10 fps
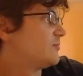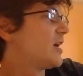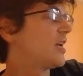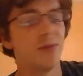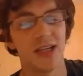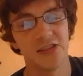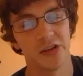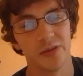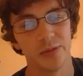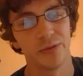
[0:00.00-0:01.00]
many, many
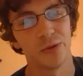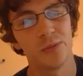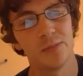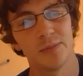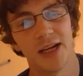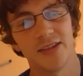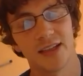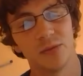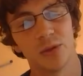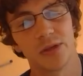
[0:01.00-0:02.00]
times before. But
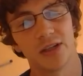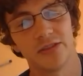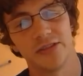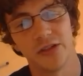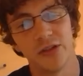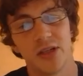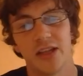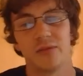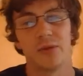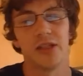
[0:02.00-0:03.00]
basically what we're going to do
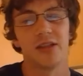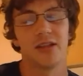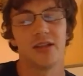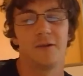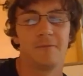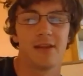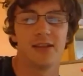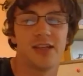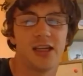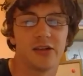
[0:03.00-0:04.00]
is we
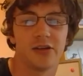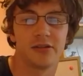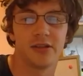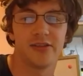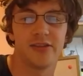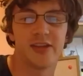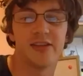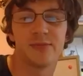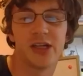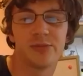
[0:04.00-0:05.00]
take our
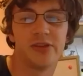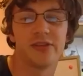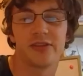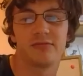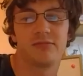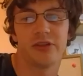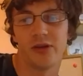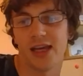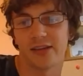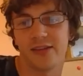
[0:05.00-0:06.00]
sensor measurements, so
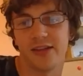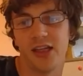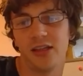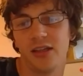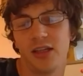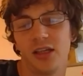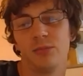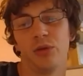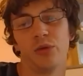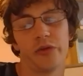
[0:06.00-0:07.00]
xt,
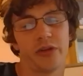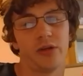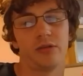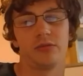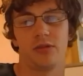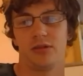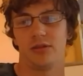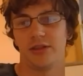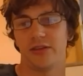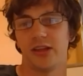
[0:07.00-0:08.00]
but also,
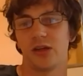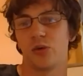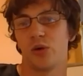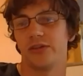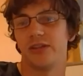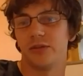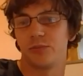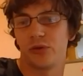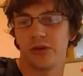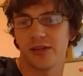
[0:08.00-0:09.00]
let's say, the quality of the
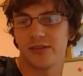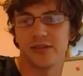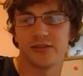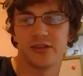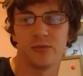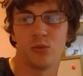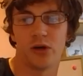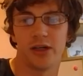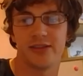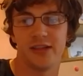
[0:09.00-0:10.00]
product at time
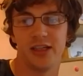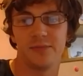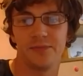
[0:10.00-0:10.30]
yt.